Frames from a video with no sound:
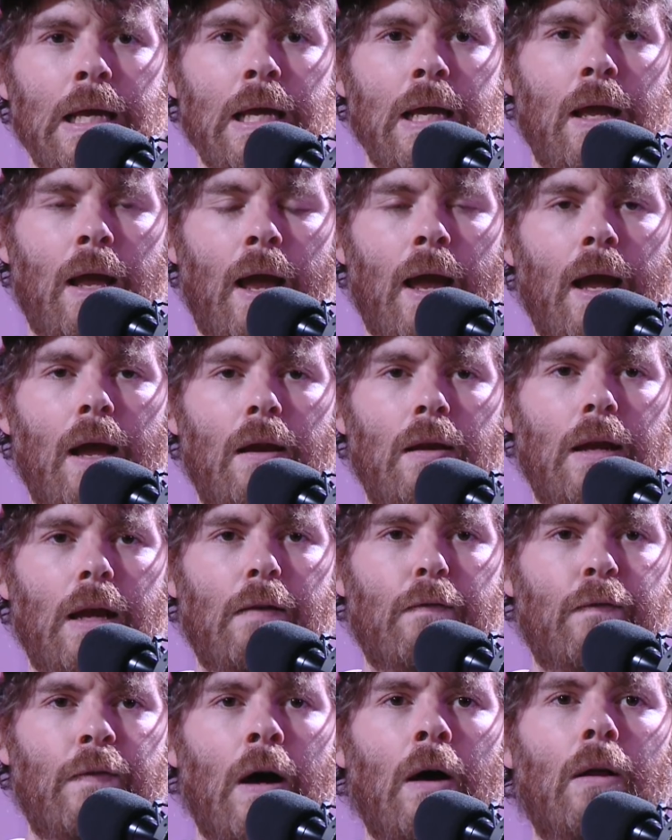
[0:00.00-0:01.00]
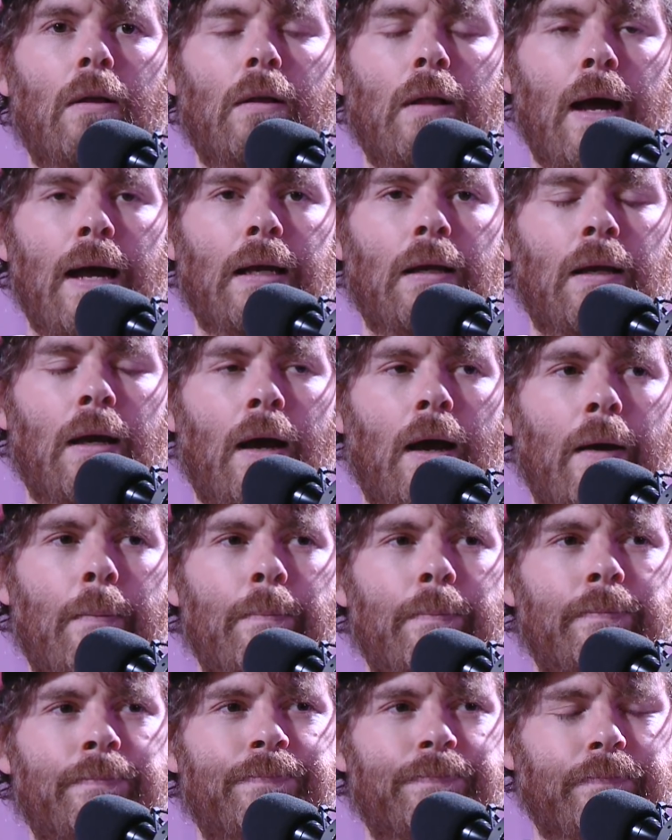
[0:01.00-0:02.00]
And it felt like,
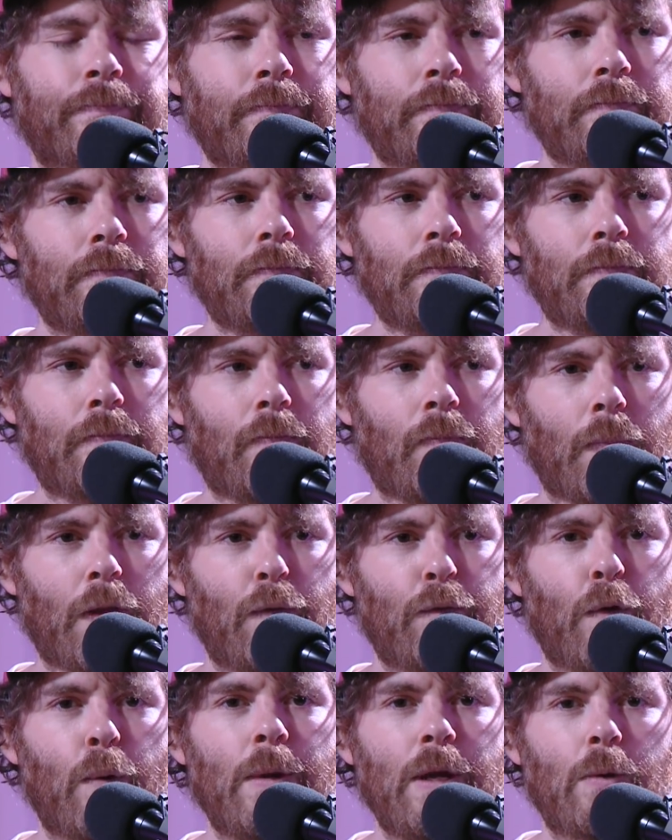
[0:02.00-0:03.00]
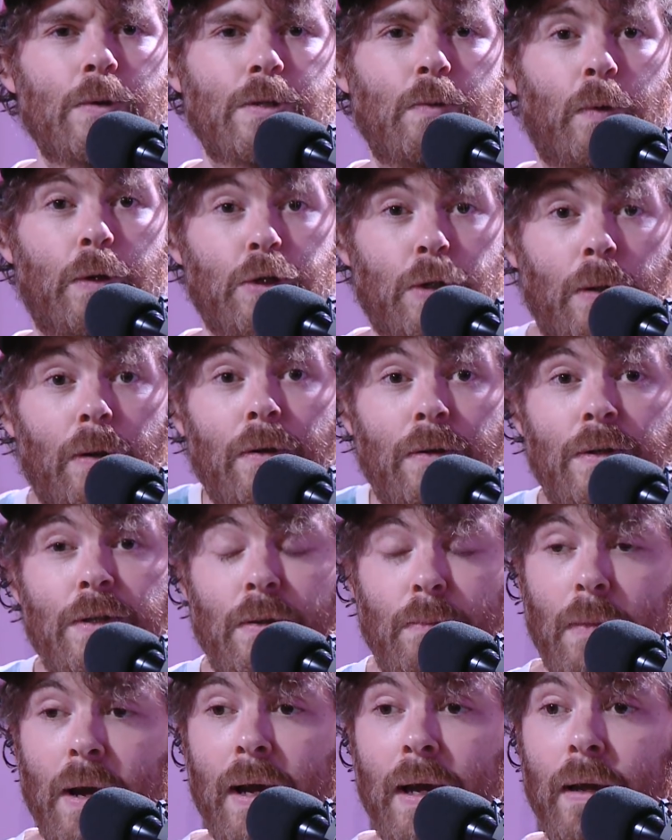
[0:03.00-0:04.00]
for me, it was a return
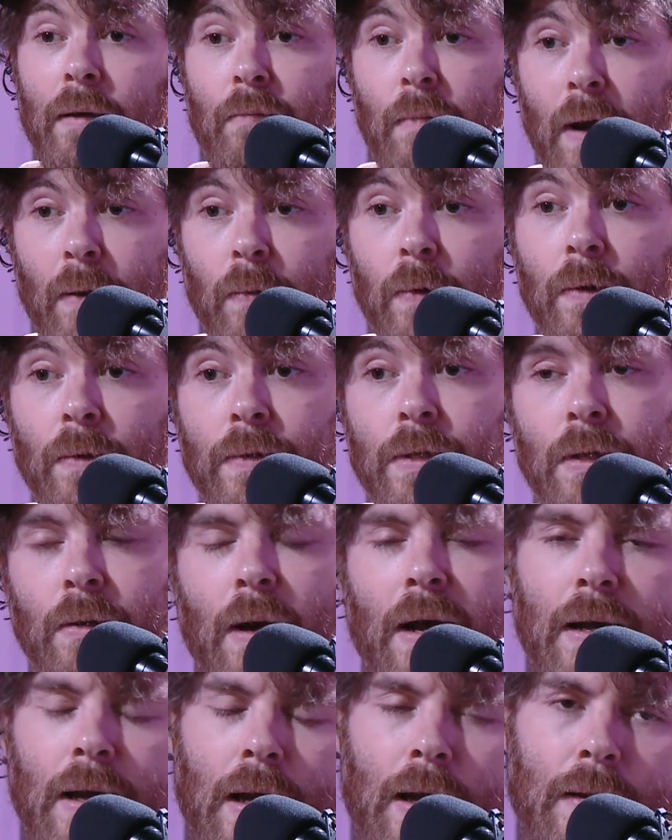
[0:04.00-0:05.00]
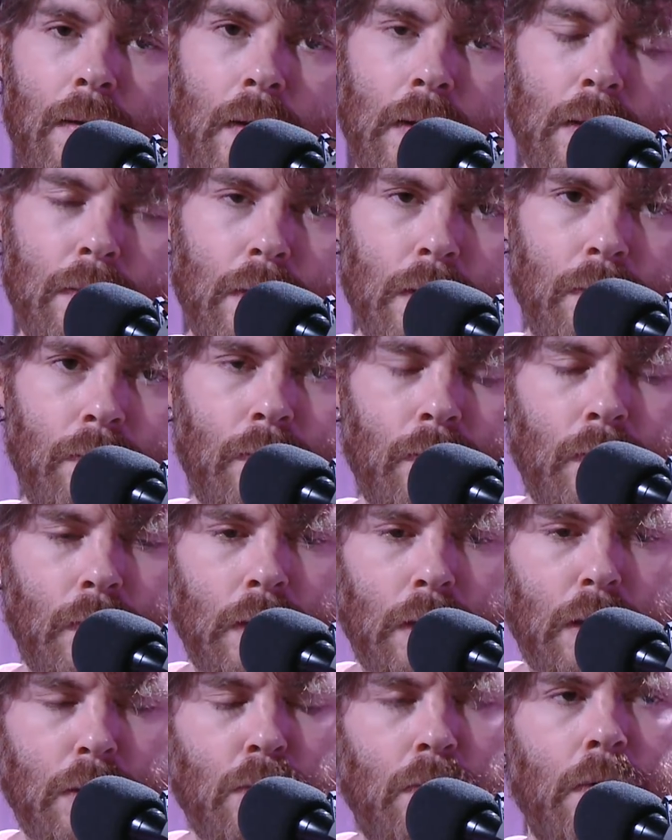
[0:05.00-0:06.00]
to my roots. In the
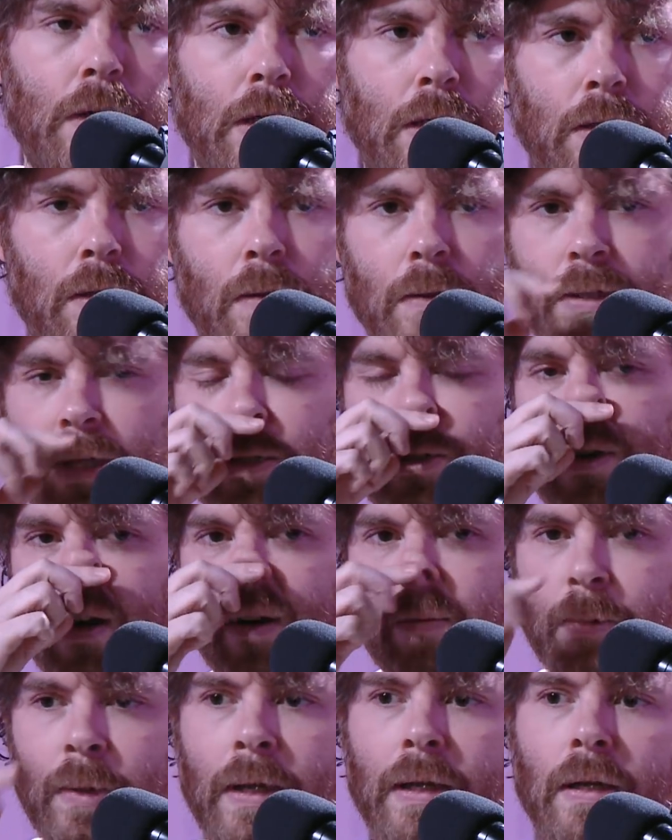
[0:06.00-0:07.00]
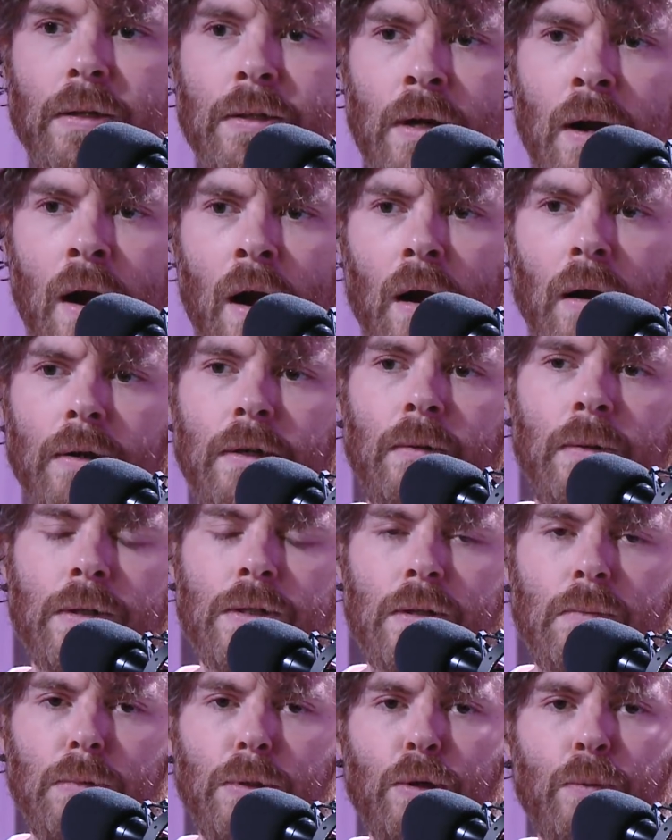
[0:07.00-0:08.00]
intervening years, I started playing guitar and doing
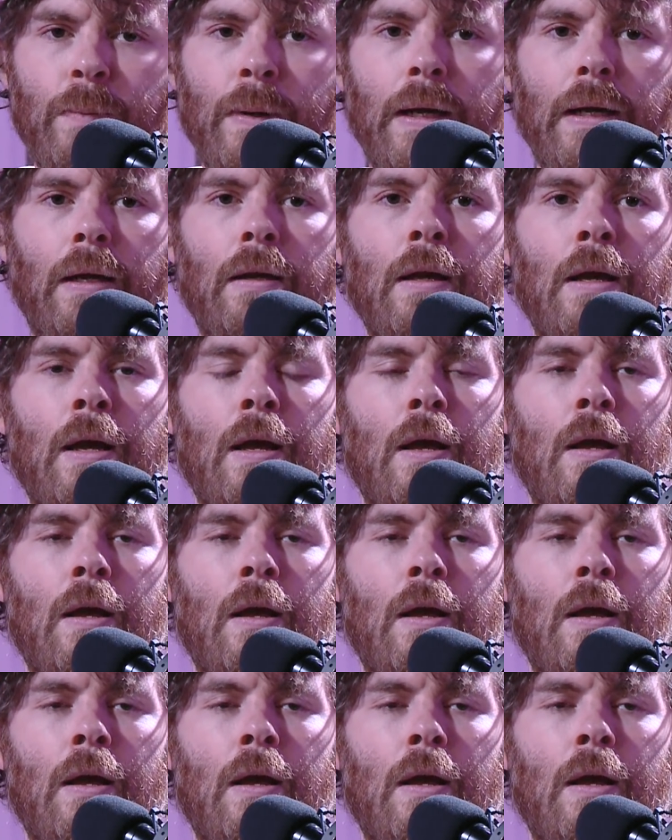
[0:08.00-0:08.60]
some looping.